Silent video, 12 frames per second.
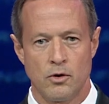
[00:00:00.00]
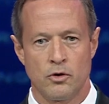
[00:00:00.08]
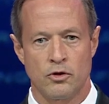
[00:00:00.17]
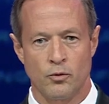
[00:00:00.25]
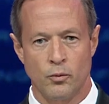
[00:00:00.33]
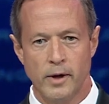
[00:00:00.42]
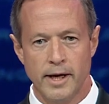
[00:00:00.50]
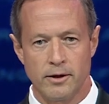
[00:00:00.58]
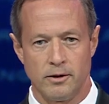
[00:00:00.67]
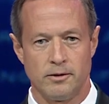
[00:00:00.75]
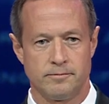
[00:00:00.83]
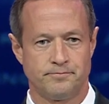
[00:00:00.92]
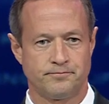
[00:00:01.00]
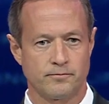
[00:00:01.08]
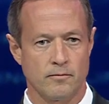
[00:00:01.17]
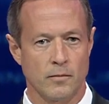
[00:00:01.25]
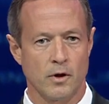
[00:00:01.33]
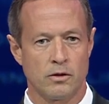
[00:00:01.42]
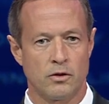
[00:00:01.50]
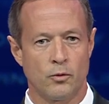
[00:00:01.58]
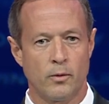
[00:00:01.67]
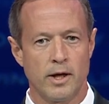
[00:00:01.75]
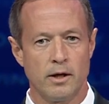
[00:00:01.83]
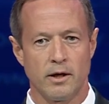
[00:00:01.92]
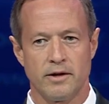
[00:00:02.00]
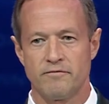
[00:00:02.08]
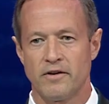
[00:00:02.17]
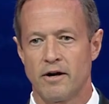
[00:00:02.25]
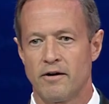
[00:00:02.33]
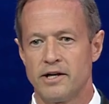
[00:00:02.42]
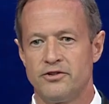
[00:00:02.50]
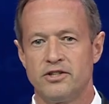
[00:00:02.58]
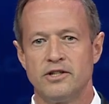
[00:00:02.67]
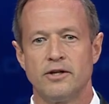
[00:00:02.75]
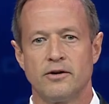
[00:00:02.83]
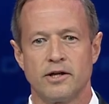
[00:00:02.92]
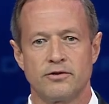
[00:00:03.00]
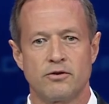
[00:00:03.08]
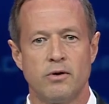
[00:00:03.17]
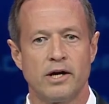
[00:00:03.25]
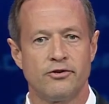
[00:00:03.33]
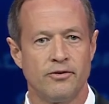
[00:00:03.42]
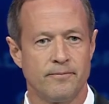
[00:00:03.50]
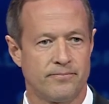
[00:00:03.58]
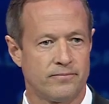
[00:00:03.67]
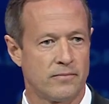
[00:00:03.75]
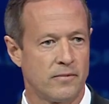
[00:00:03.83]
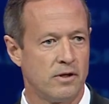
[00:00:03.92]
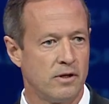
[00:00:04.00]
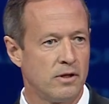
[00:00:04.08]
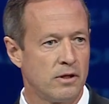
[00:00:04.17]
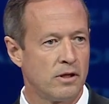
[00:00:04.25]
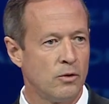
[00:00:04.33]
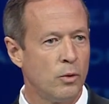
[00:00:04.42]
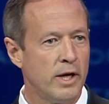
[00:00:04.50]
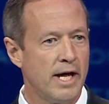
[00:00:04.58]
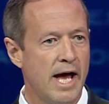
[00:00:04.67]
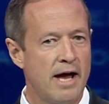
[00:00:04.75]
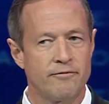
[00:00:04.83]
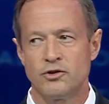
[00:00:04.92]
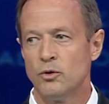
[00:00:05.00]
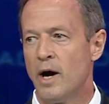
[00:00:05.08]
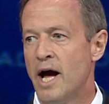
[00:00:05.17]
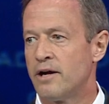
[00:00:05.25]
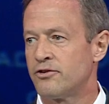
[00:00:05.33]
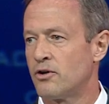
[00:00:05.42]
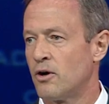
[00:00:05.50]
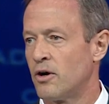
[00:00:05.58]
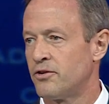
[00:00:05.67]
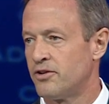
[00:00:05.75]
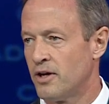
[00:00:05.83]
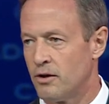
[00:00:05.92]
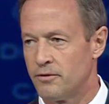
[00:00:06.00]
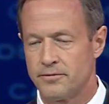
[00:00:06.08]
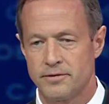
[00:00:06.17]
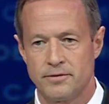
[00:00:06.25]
The real and very serious question that we have to ask ourselves,